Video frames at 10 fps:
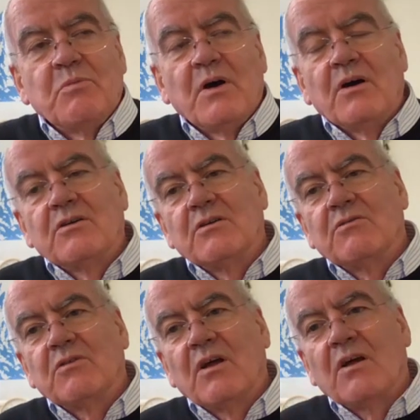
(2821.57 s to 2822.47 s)
part
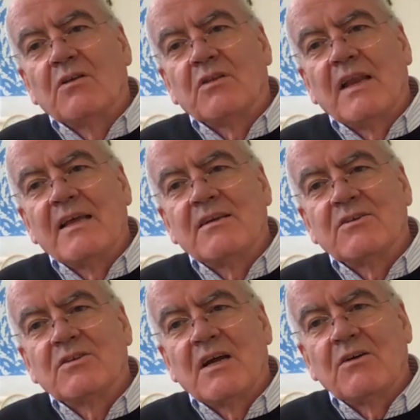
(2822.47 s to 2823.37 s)
of the
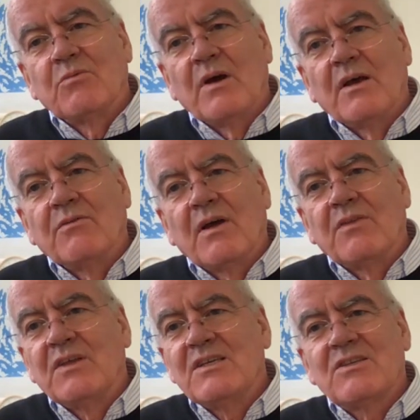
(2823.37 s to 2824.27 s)
latest down wave, and
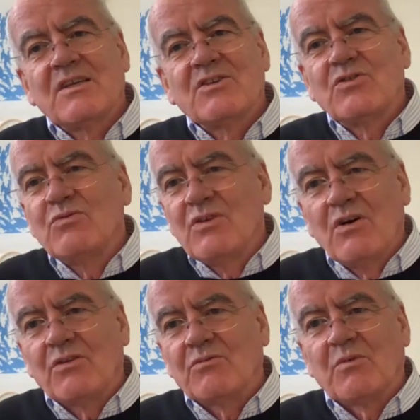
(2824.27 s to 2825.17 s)
these things do
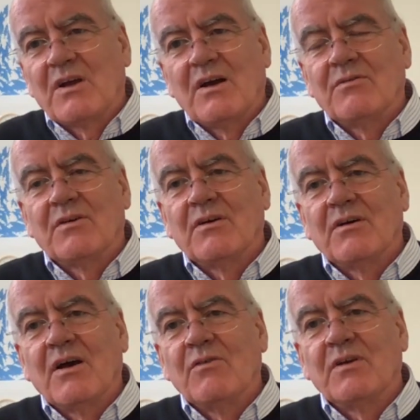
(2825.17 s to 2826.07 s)
not recover
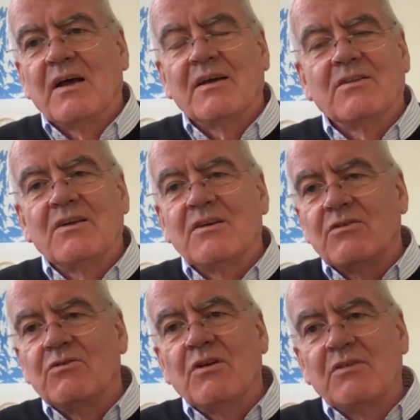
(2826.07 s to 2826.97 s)
overnight.
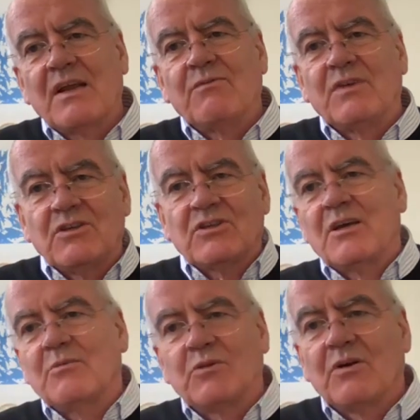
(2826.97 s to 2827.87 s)
You don't get a
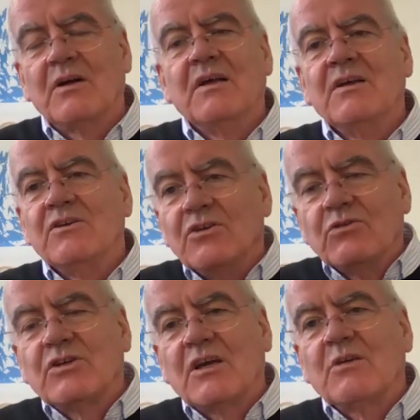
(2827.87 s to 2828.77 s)
V-shaped or a
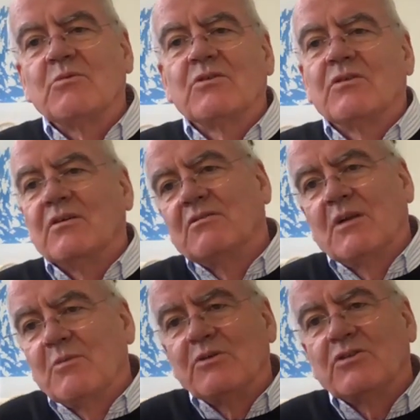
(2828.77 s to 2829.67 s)
U-shaped or a
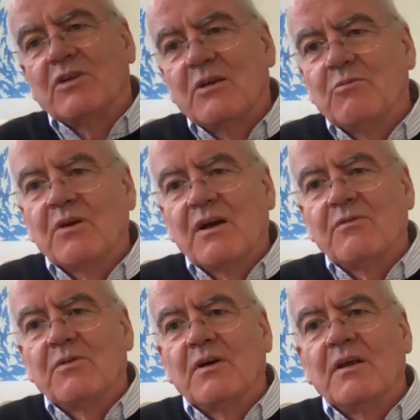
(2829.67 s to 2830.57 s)
W-shaped
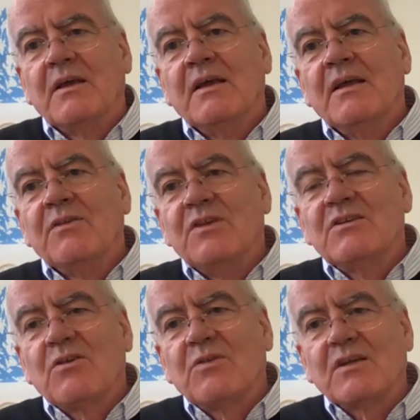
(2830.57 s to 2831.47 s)
recovery.
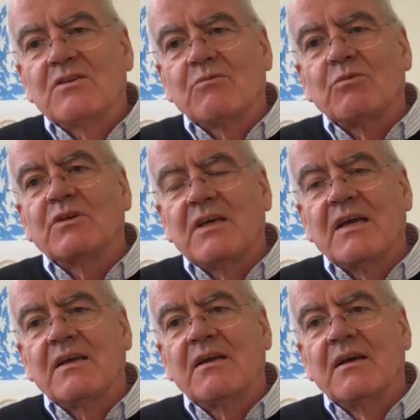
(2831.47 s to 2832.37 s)
These are things that will
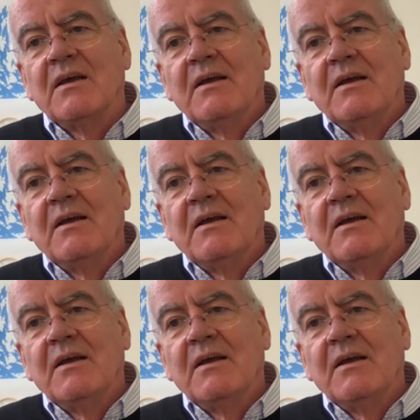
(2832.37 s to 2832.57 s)
take